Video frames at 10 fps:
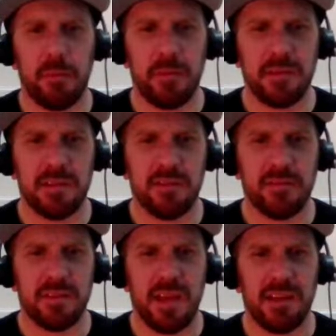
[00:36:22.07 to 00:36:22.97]
the business
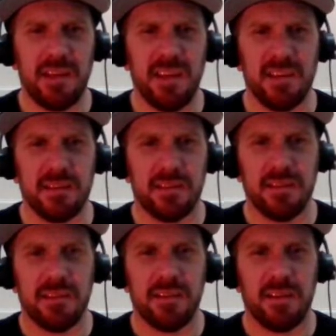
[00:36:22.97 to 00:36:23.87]
for 10 years?
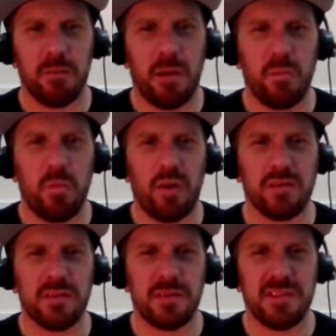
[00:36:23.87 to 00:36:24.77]
I'm like,
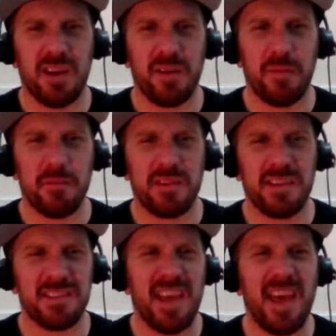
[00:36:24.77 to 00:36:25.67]
what? So he started when he was like 10?